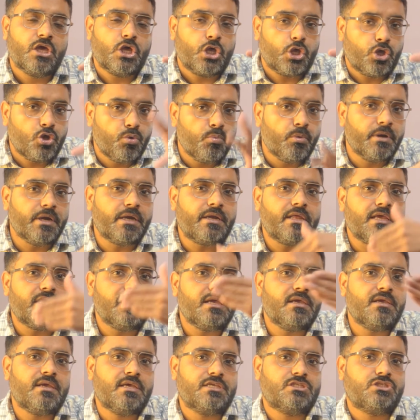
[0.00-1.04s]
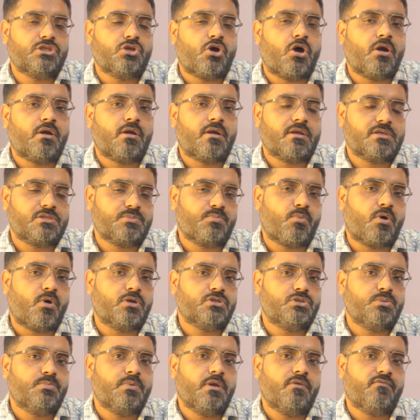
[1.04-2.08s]
humidity is not
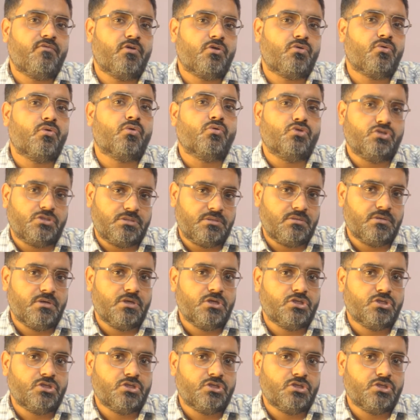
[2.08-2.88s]
responsible for corrosion.